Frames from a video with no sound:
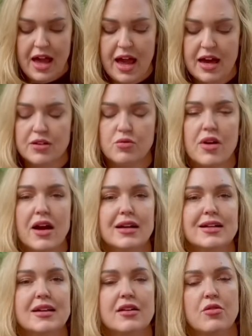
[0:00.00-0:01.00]
And
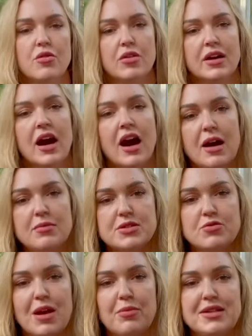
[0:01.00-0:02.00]
while
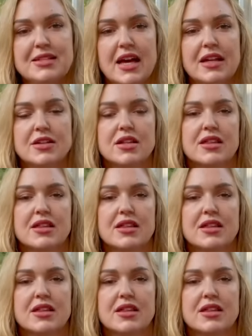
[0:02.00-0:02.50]
cups represent